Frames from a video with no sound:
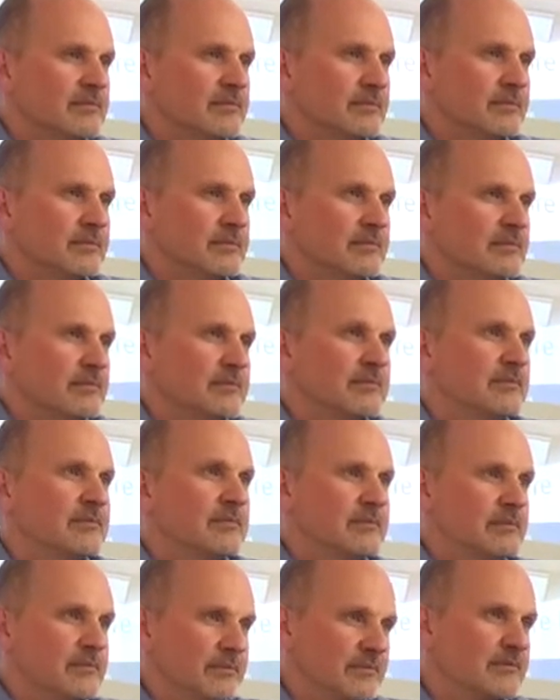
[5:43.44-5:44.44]

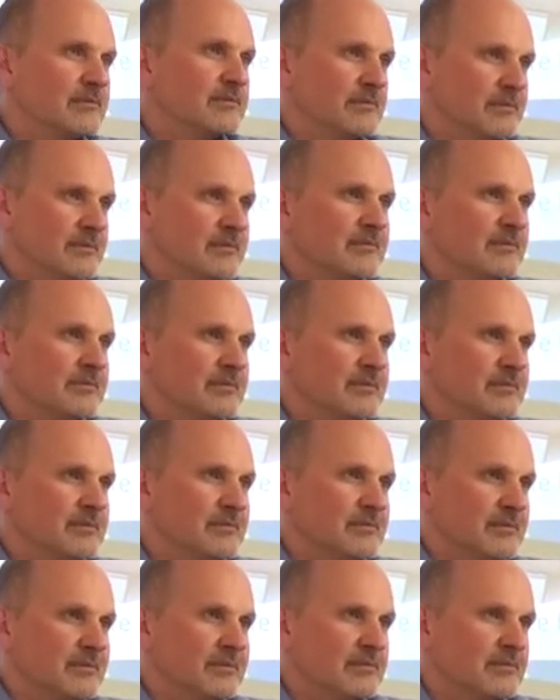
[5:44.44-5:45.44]

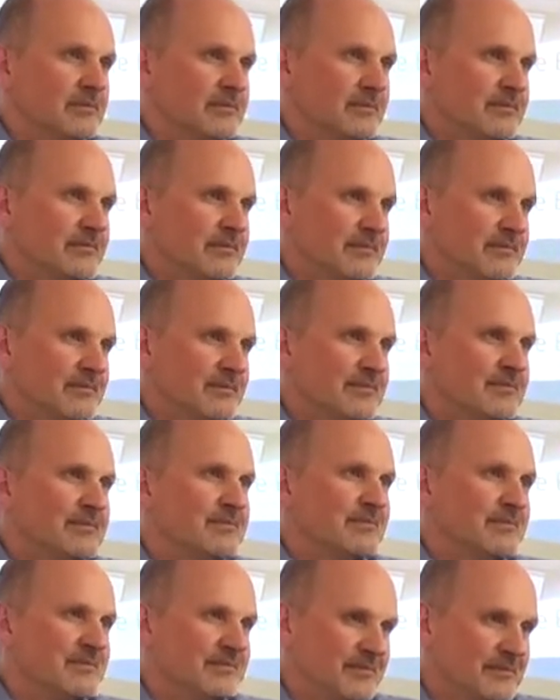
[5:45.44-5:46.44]

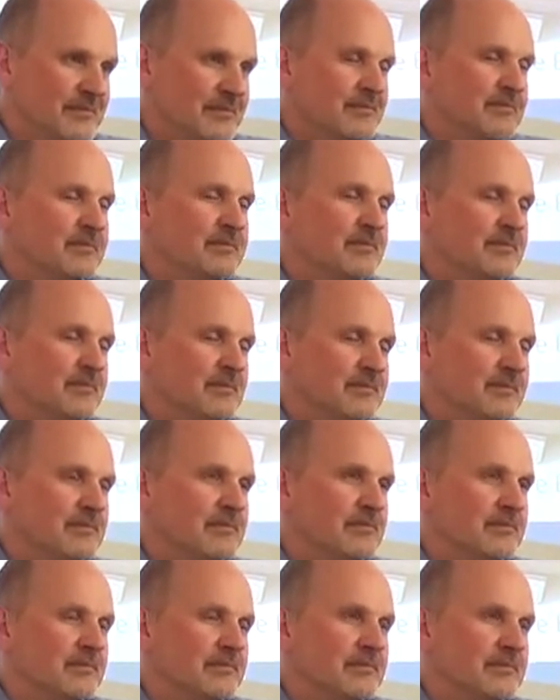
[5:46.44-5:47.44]

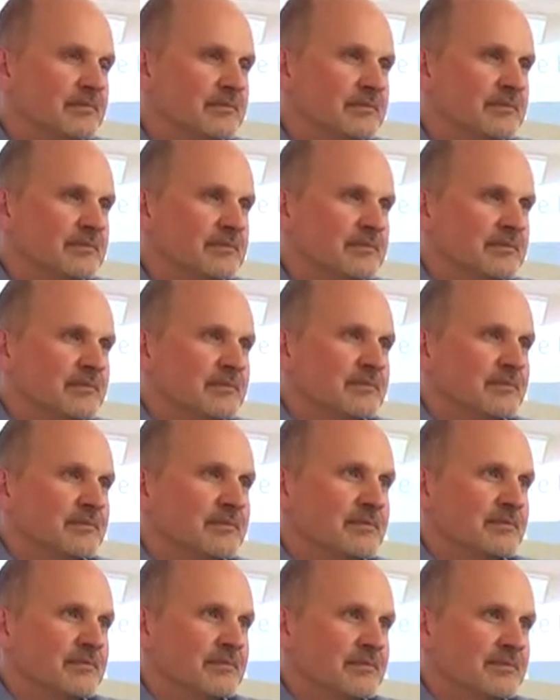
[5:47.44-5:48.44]

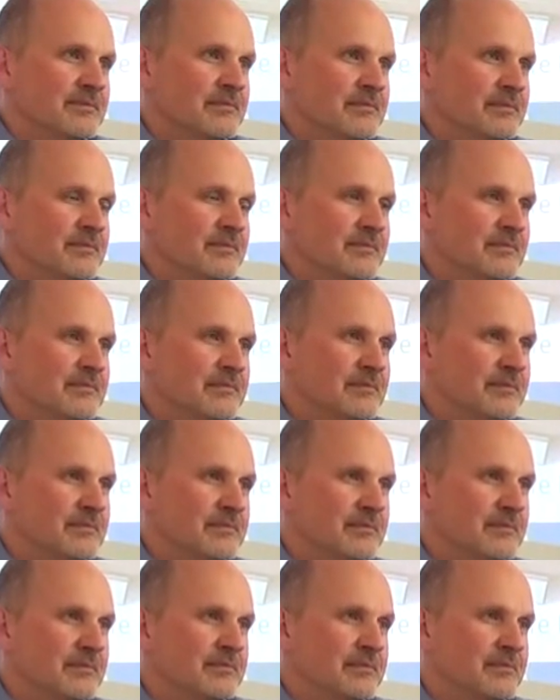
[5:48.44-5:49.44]

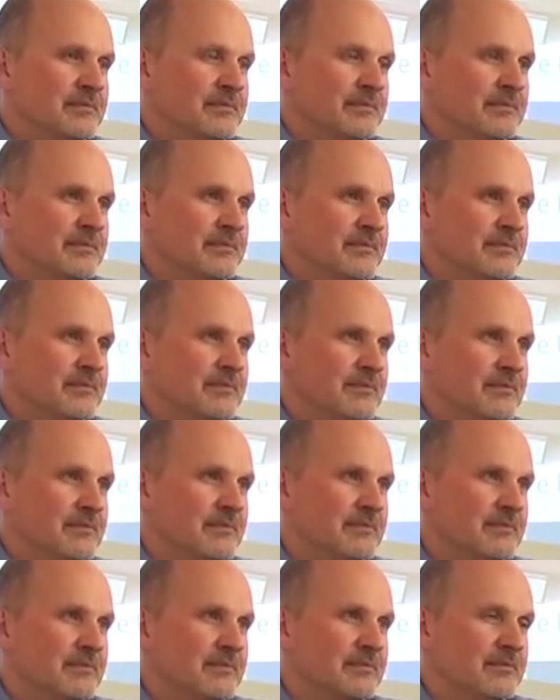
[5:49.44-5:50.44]

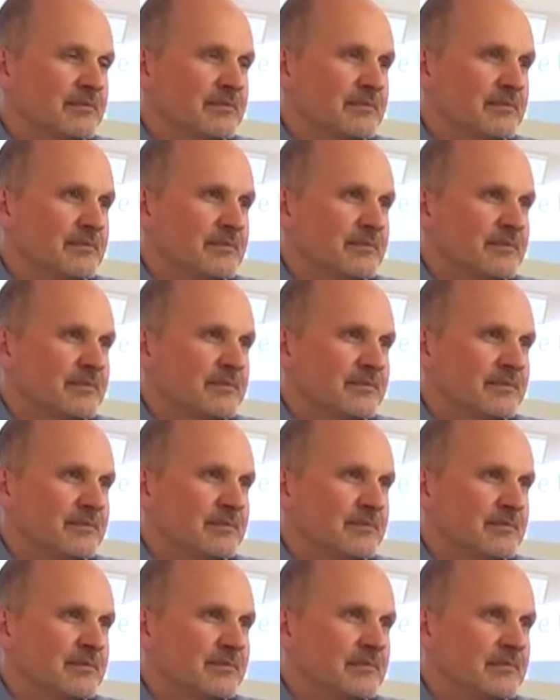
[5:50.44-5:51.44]
(not speaking)